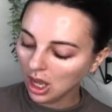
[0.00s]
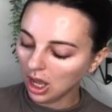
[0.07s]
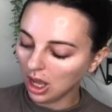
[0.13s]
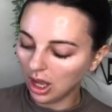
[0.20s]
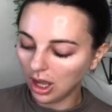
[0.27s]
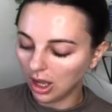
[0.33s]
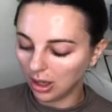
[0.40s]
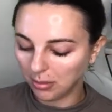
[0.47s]

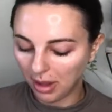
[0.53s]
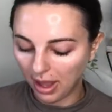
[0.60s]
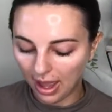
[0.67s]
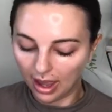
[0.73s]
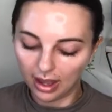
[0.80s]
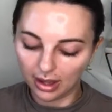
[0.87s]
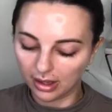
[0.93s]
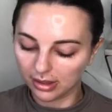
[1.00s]
um,
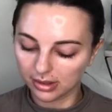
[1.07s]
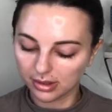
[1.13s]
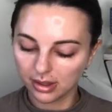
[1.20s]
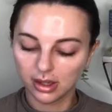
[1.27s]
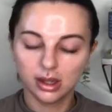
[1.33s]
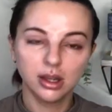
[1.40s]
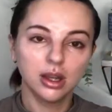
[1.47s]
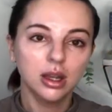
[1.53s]
as
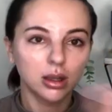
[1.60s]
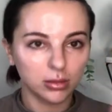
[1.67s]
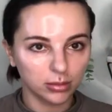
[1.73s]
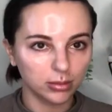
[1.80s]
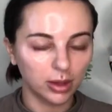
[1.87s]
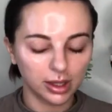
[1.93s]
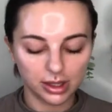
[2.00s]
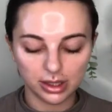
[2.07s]

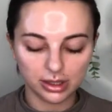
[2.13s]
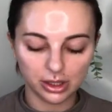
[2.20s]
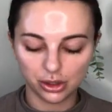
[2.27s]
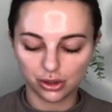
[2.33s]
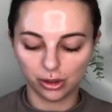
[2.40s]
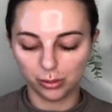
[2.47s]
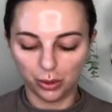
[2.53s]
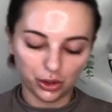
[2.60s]
an
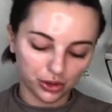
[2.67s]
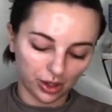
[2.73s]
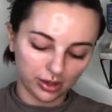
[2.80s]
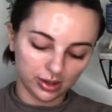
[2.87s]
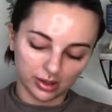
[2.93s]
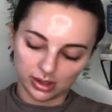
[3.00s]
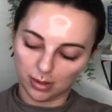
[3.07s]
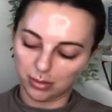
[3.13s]
additional
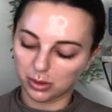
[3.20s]
moisturizing stuff